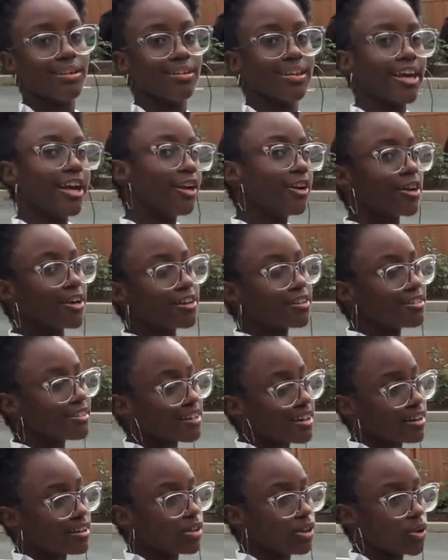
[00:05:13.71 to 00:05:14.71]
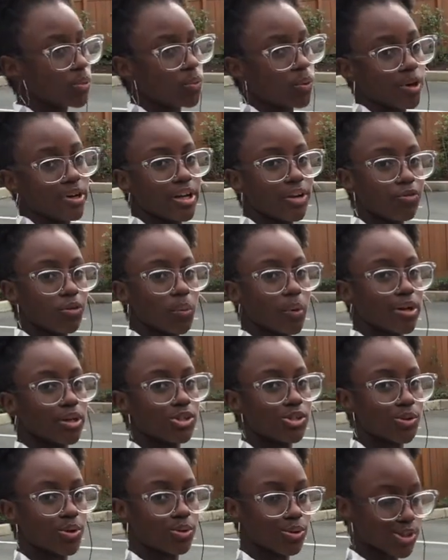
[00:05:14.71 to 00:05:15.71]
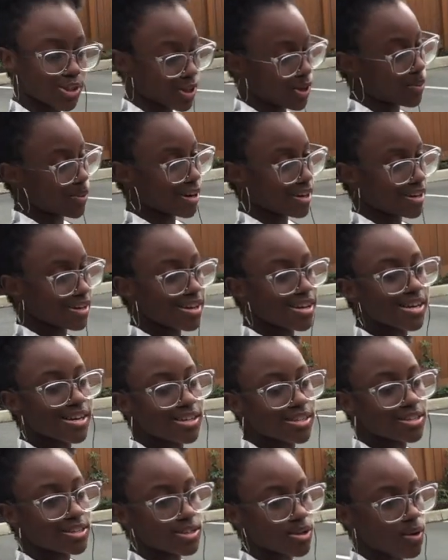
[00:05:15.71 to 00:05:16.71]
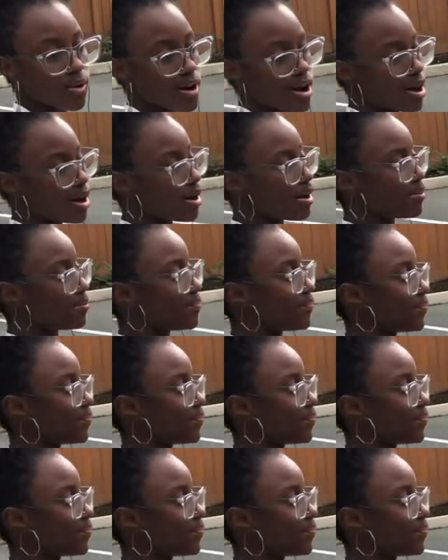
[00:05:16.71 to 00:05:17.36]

later than you would if you wanted to go slower. So